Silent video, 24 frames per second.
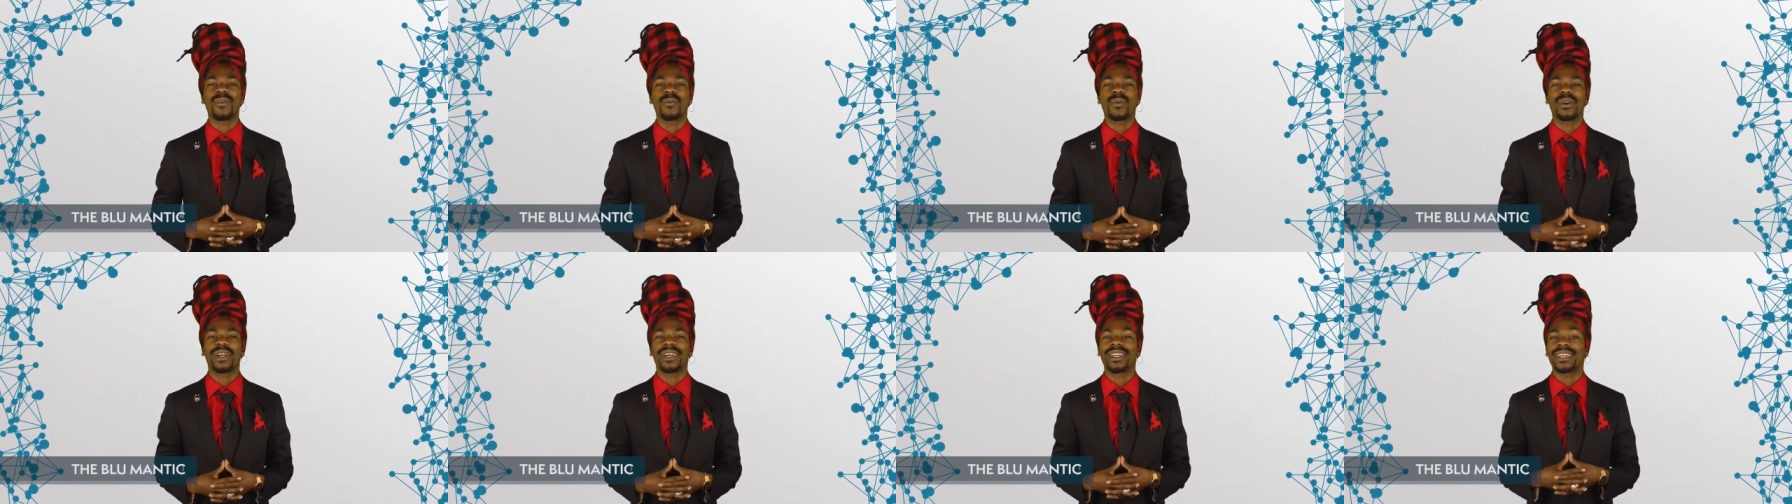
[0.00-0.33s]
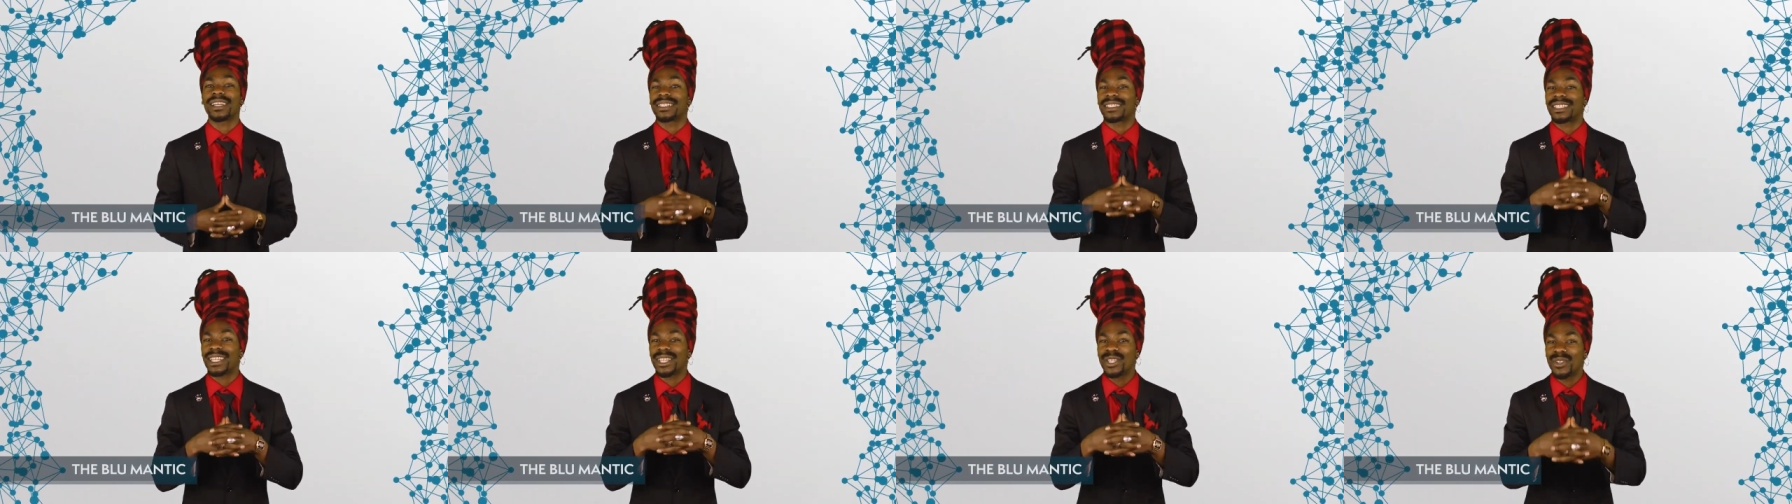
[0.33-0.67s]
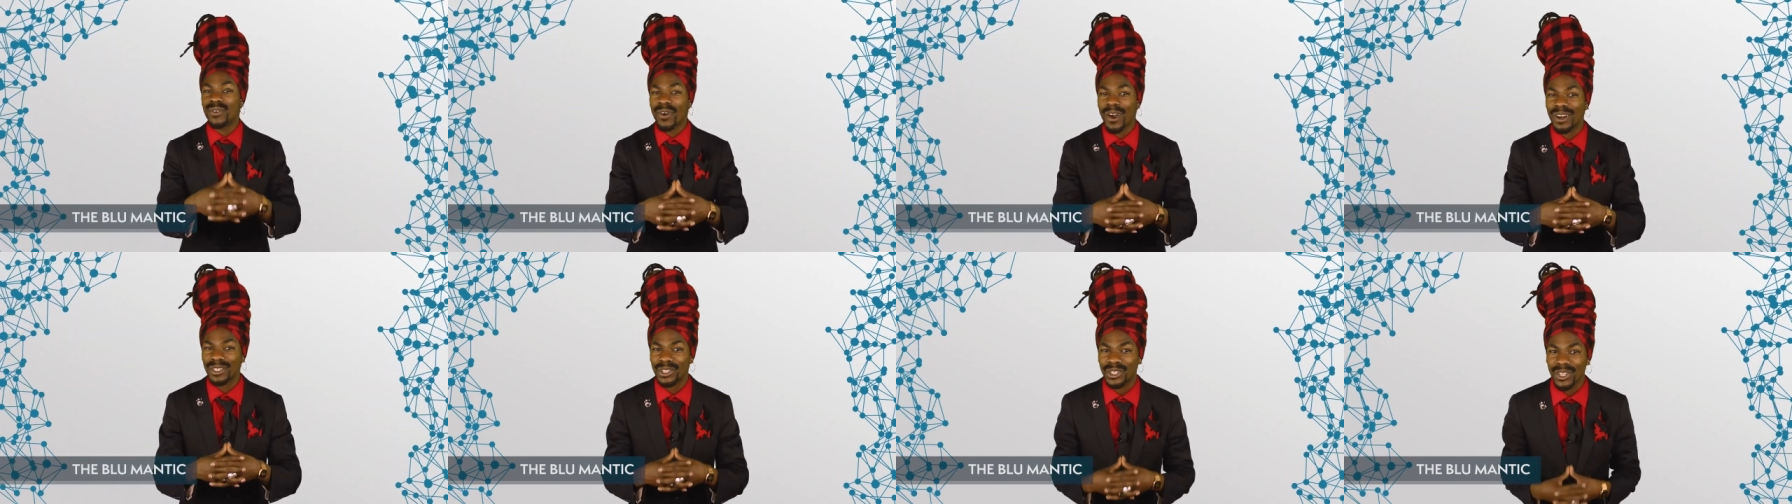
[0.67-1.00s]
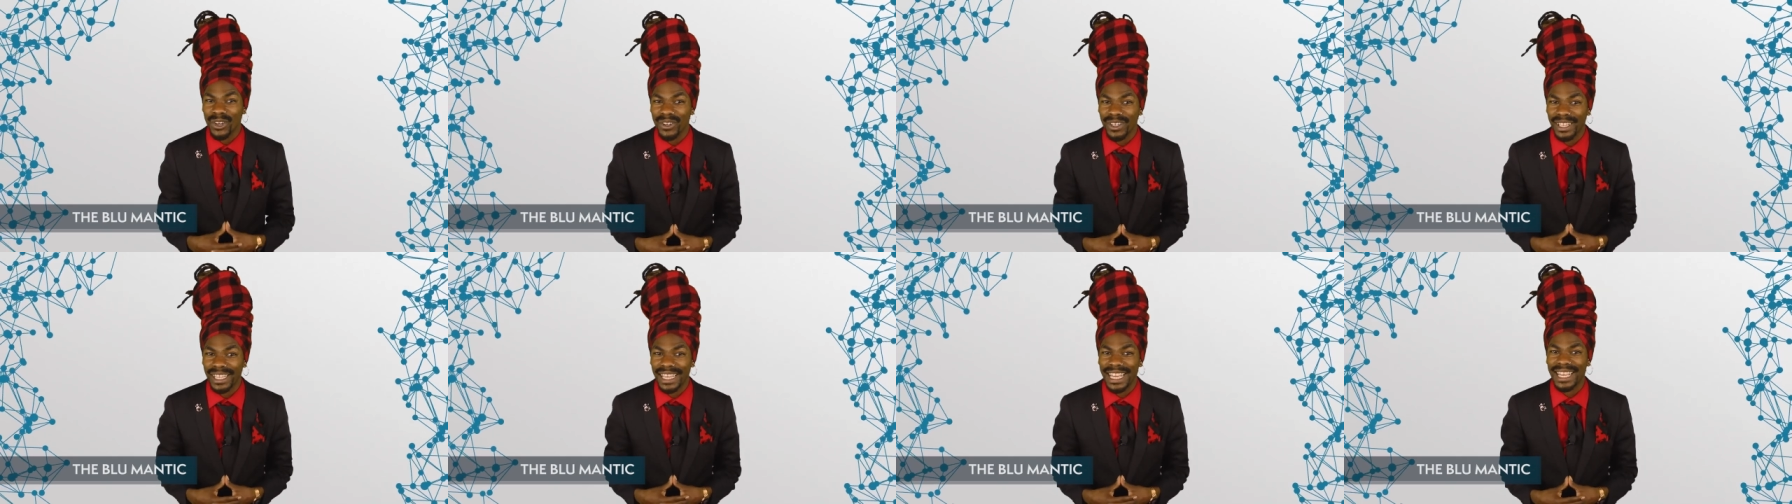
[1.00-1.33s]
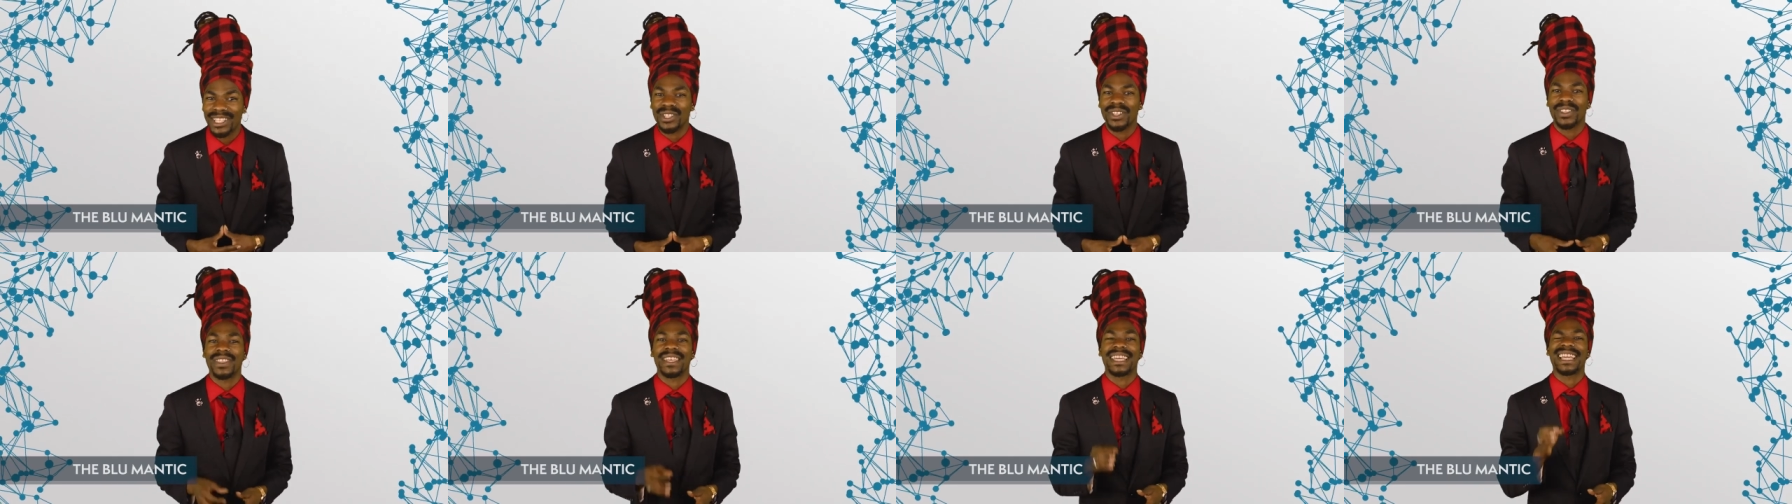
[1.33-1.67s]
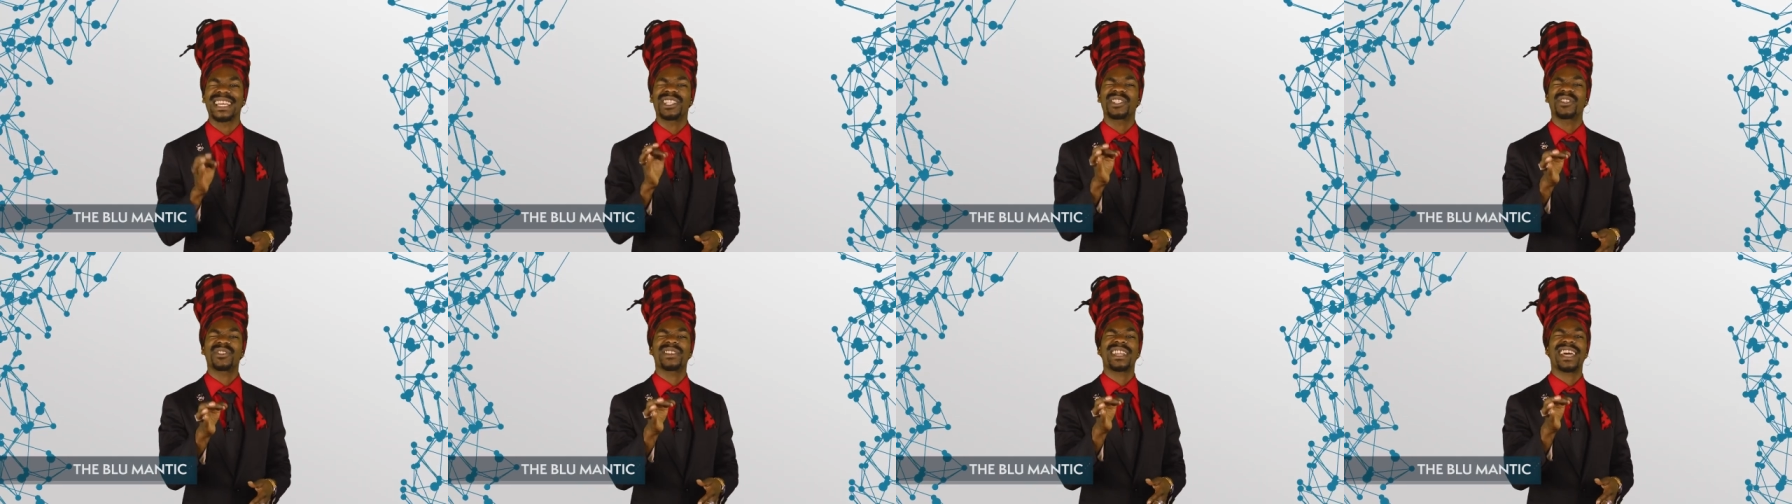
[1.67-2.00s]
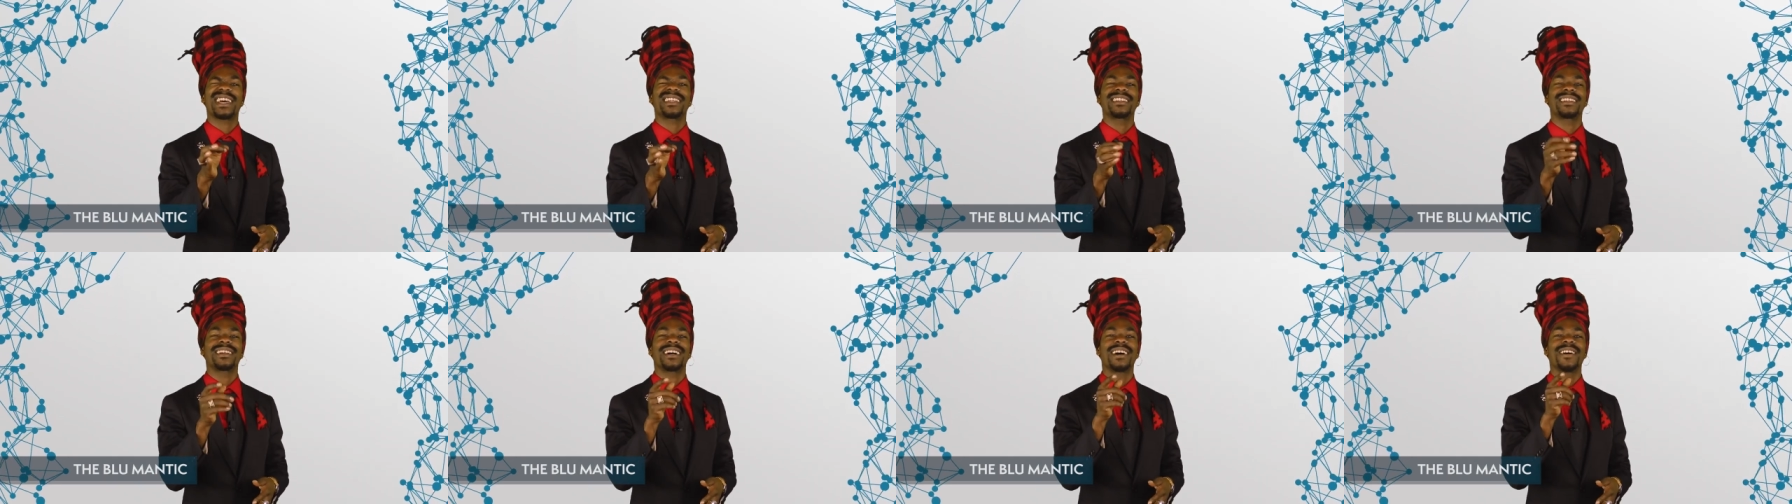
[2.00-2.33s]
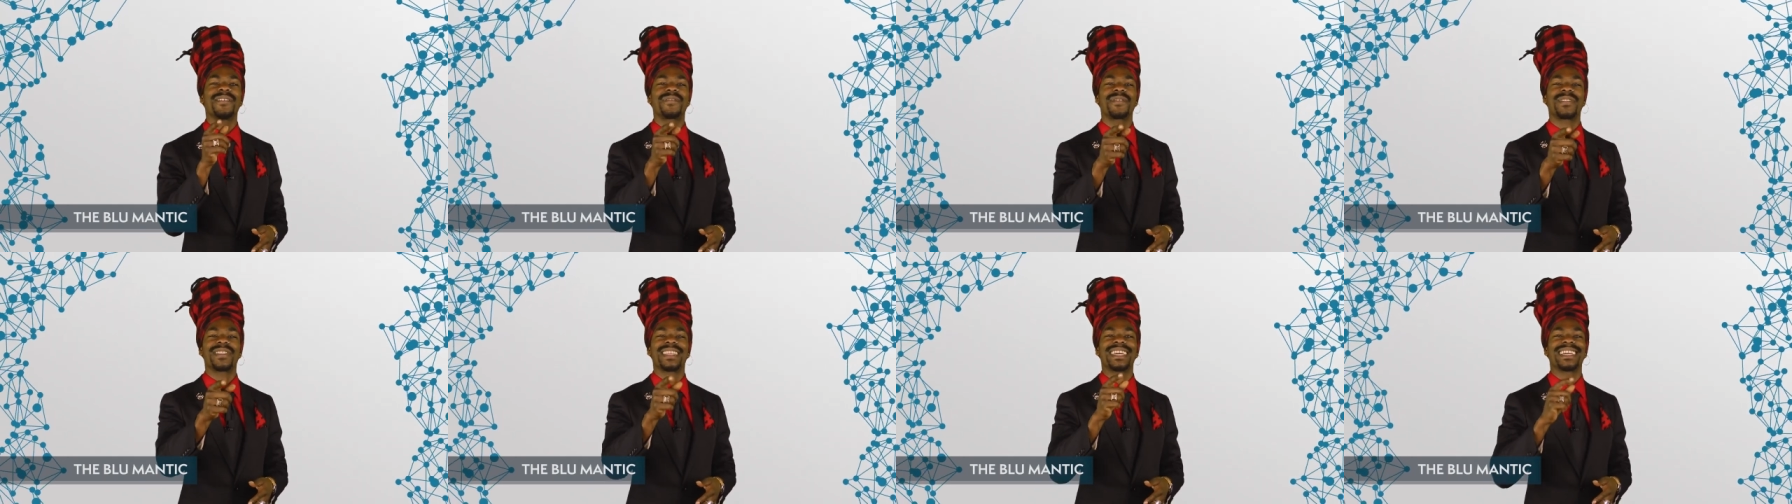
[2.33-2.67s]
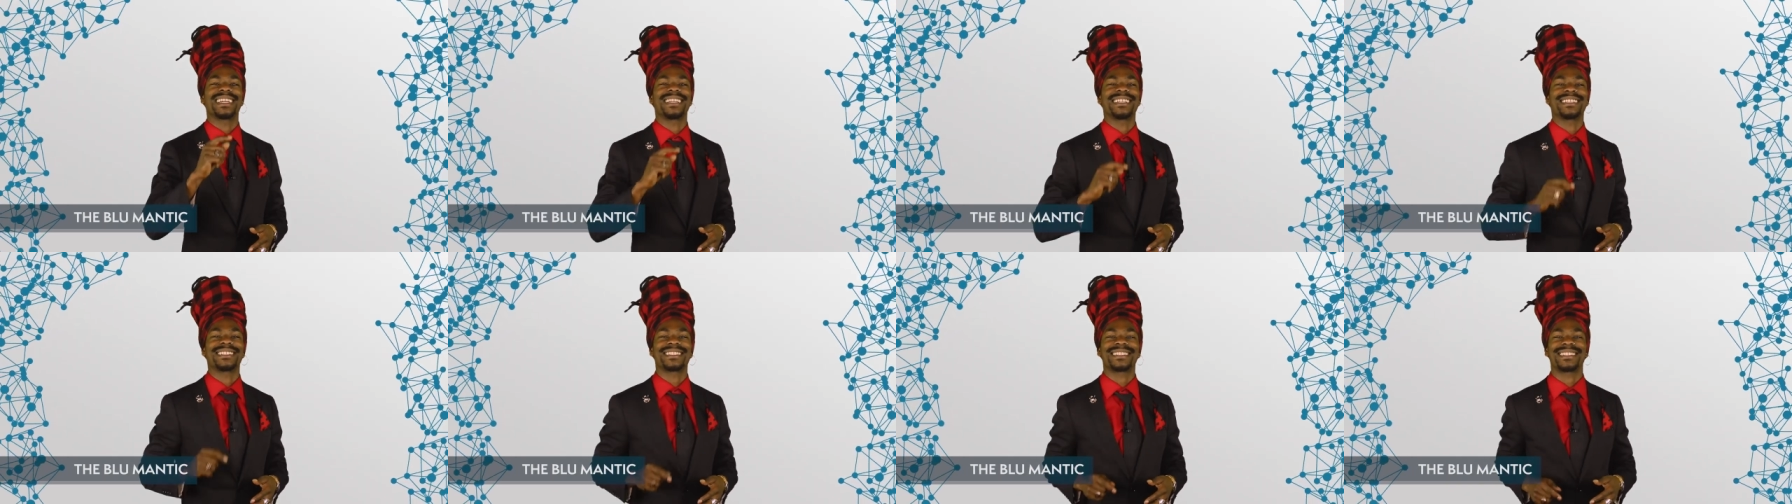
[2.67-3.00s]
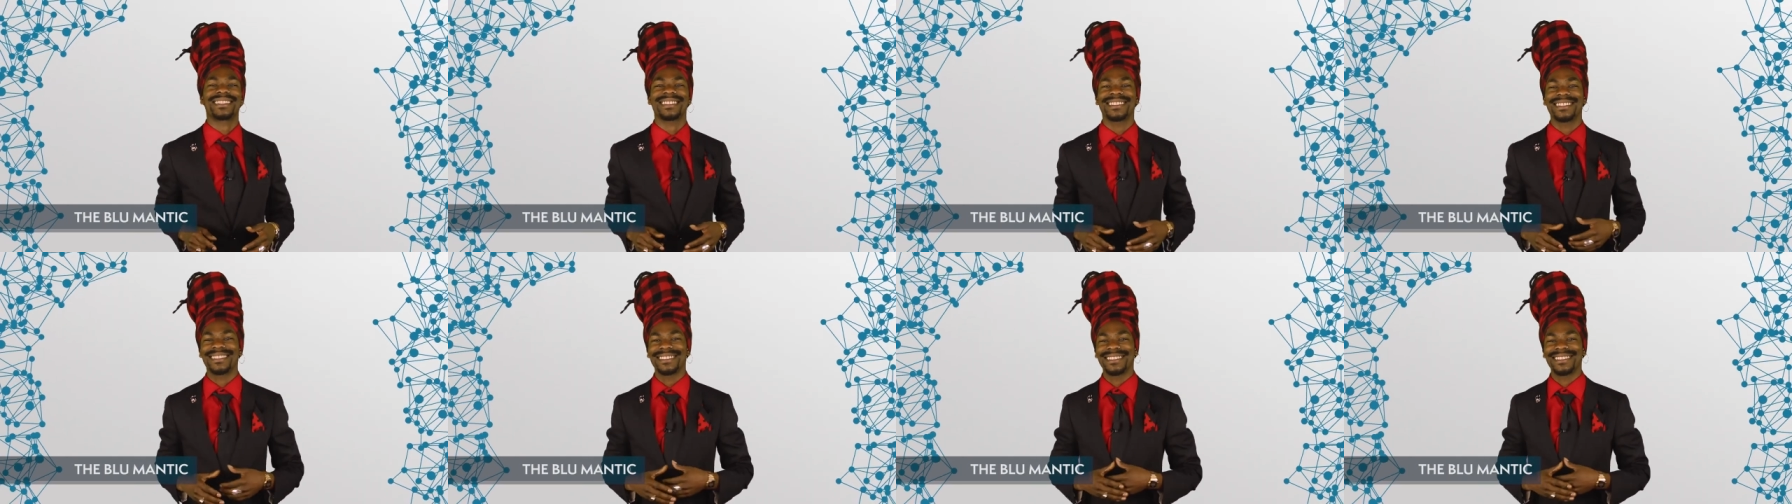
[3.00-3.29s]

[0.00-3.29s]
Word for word: we're going to continue our journey into the Internet of Things.